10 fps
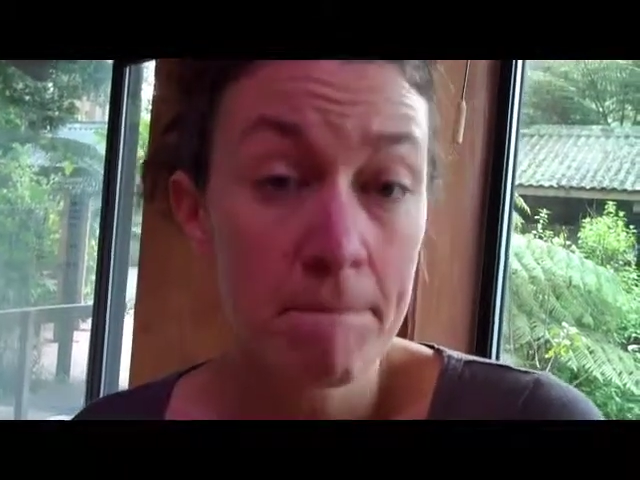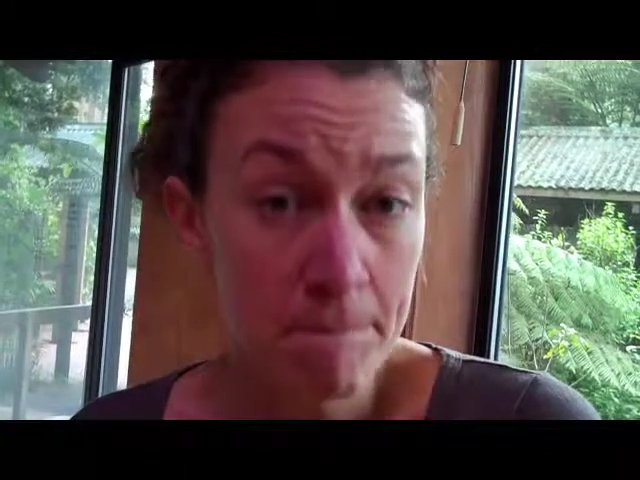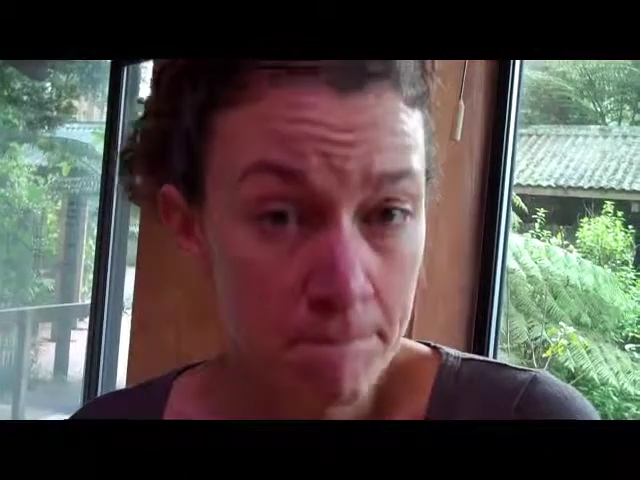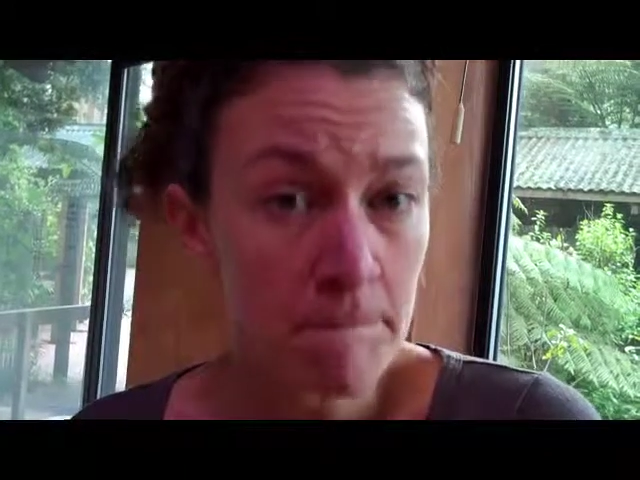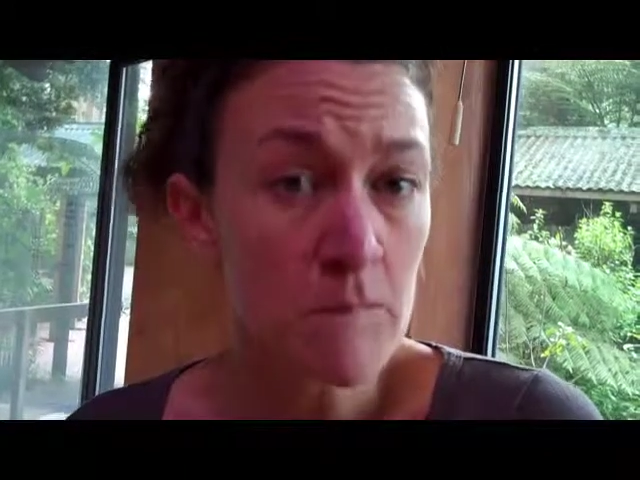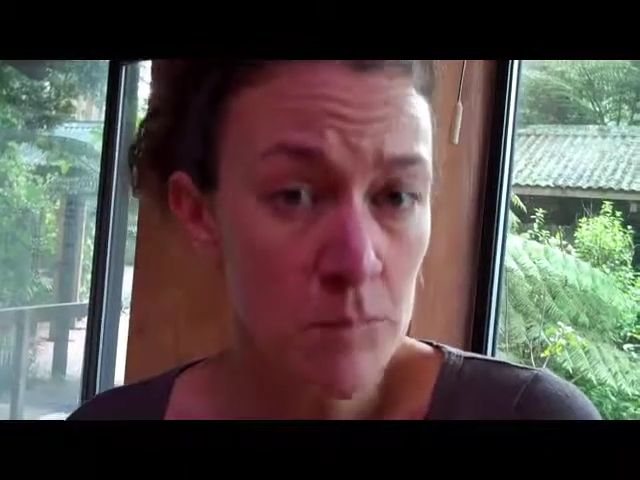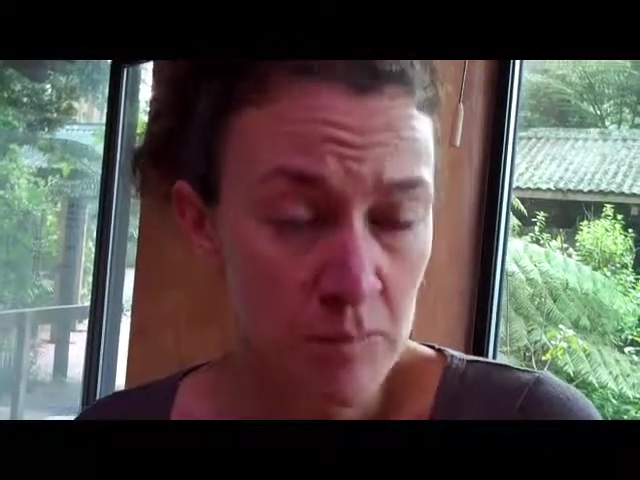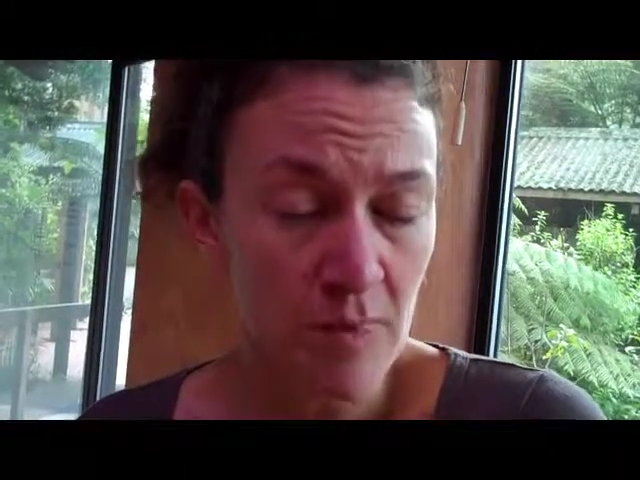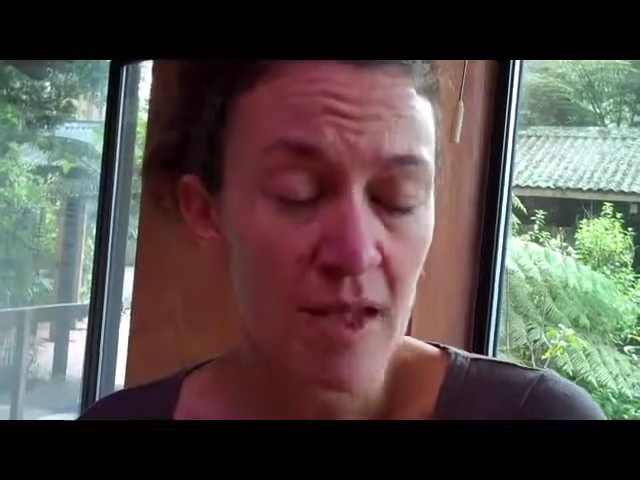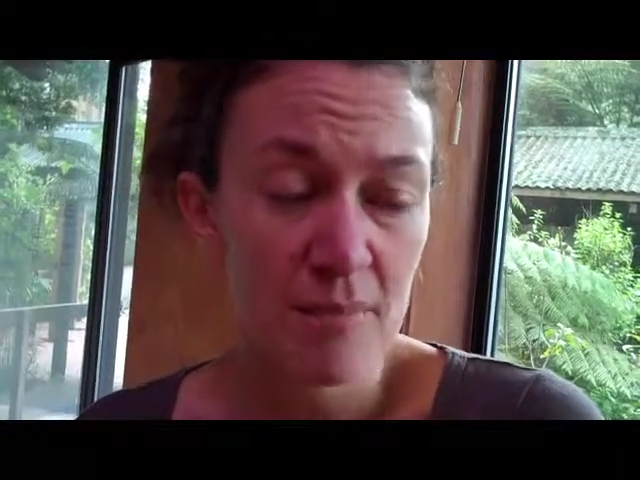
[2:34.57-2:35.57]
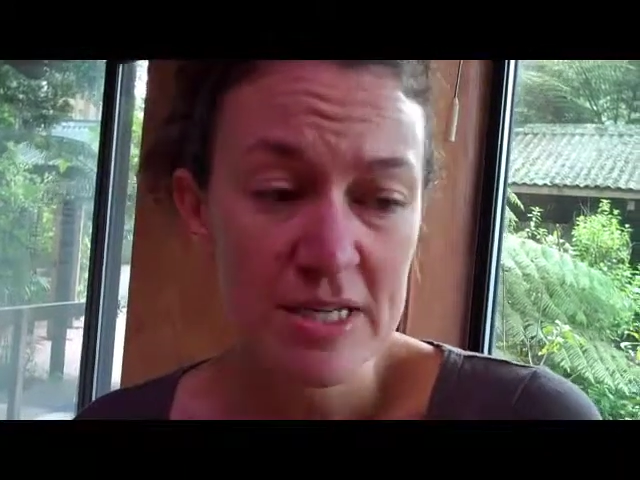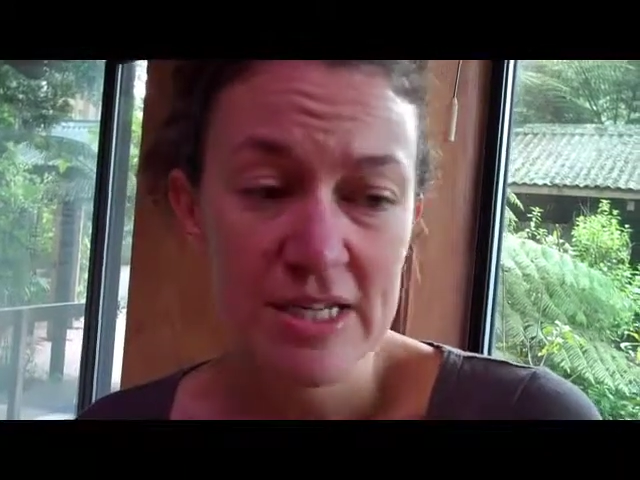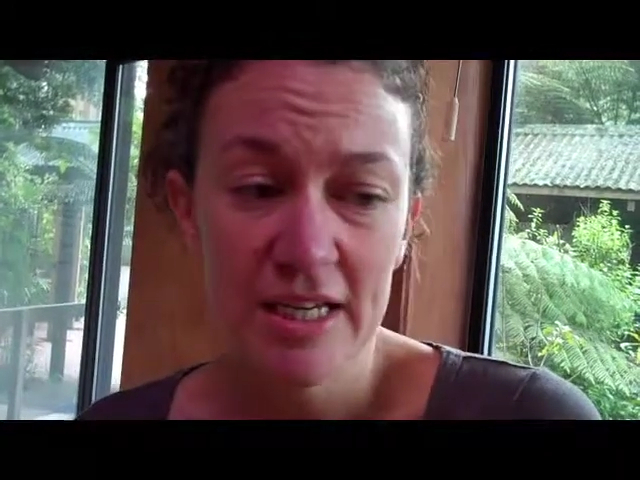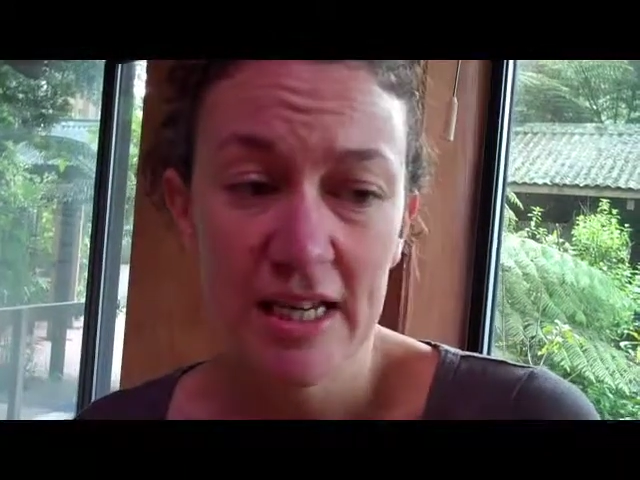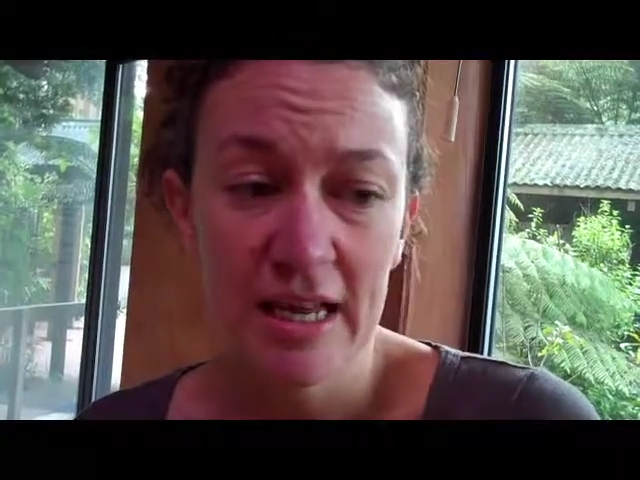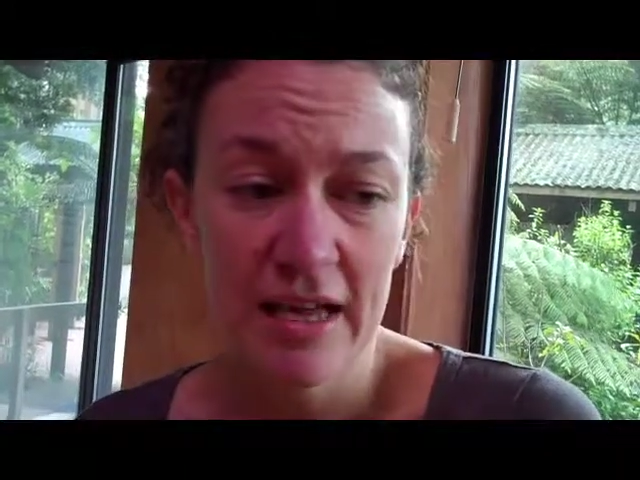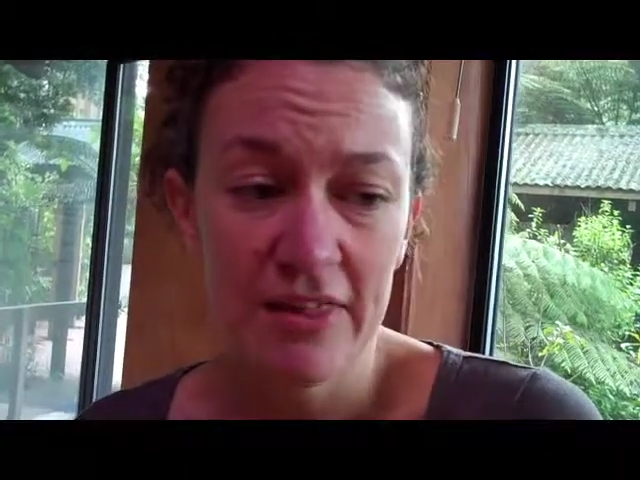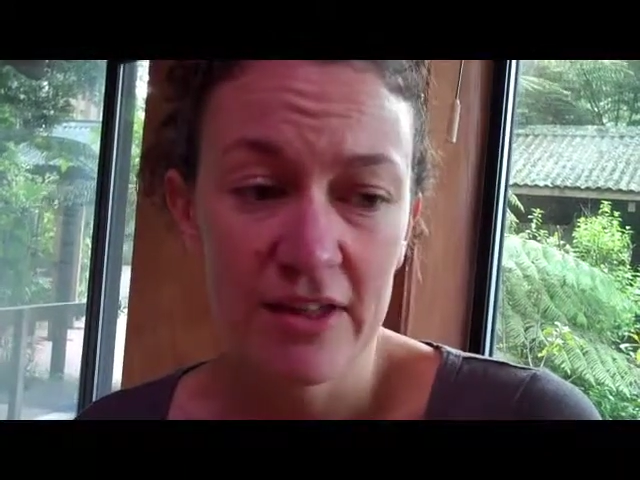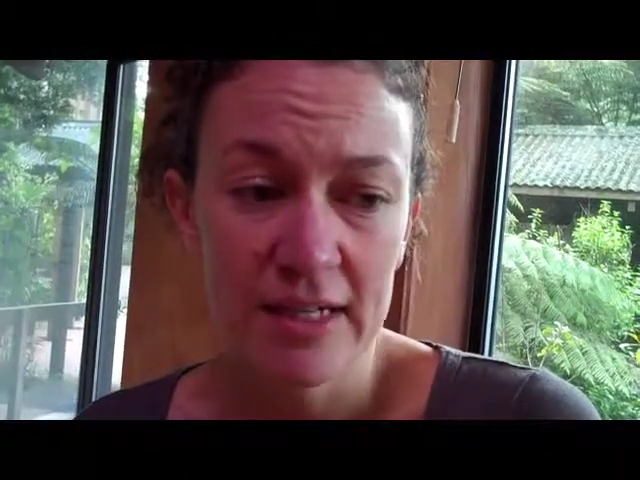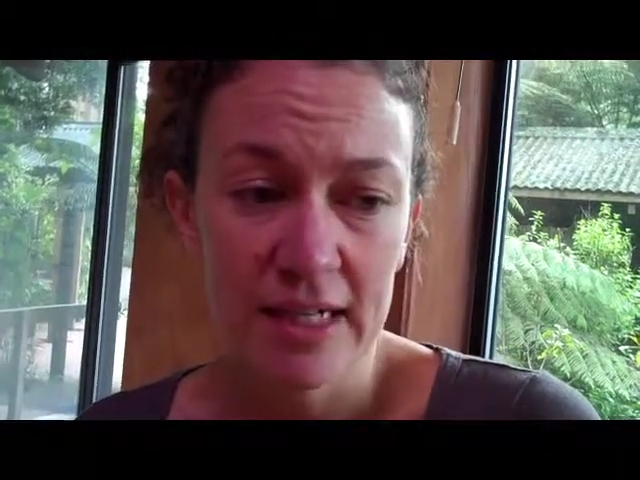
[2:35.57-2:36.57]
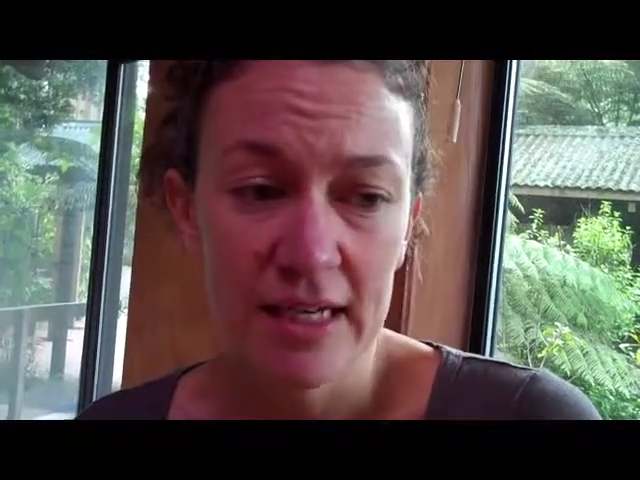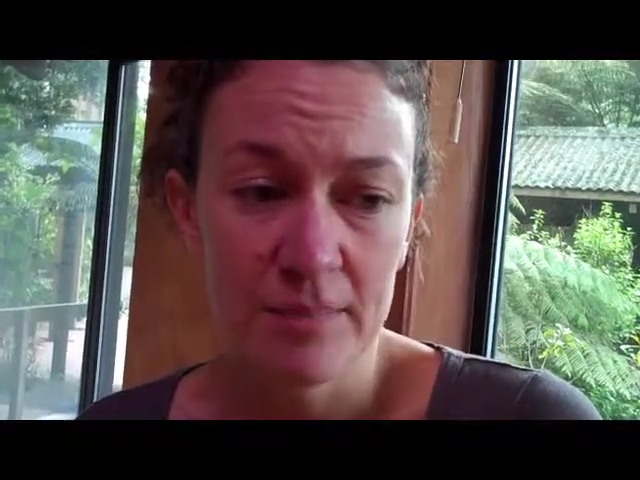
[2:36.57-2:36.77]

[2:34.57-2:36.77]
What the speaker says: And particularly I think,